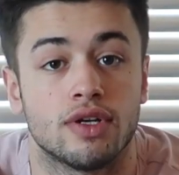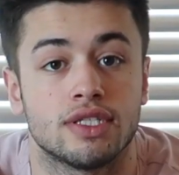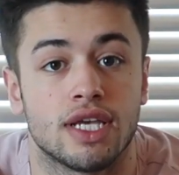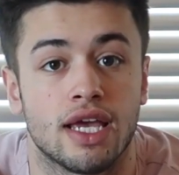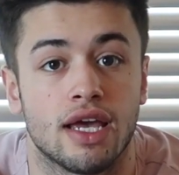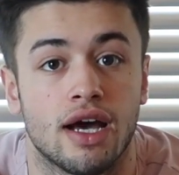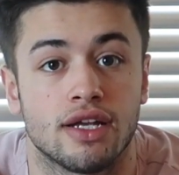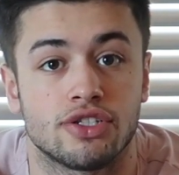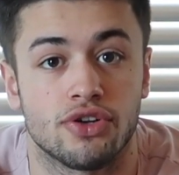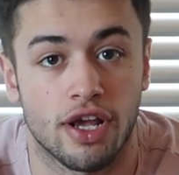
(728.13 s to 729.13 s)
who is
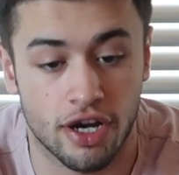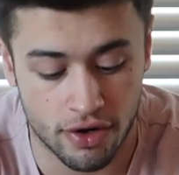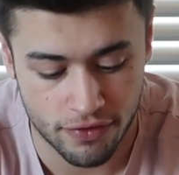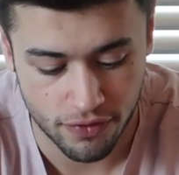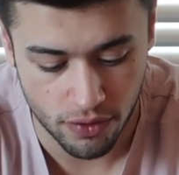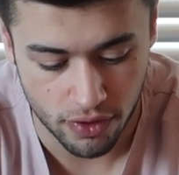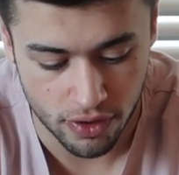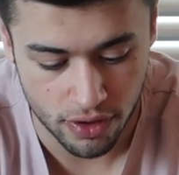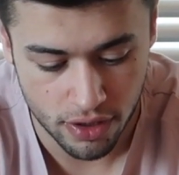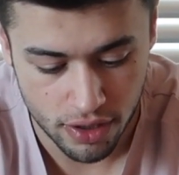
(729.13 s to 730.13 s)
a trainer
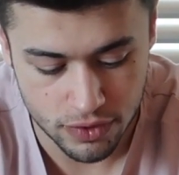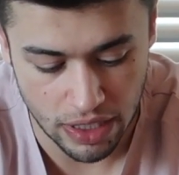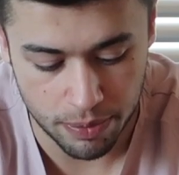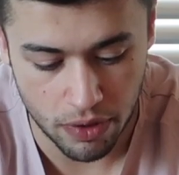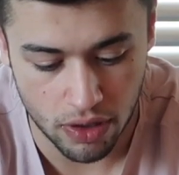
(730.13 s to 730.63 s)
for Jake